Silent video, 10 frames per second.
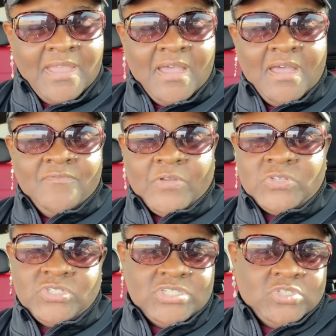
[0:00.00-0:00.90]

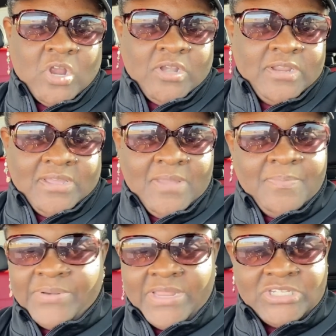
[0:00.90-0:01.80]
versus just starting a
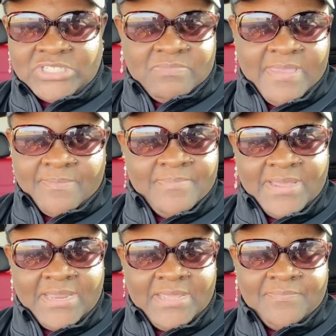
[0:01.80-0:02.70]
company just to make
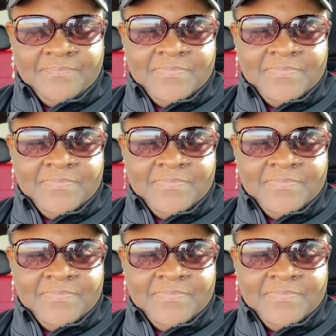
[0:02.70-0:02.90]
money,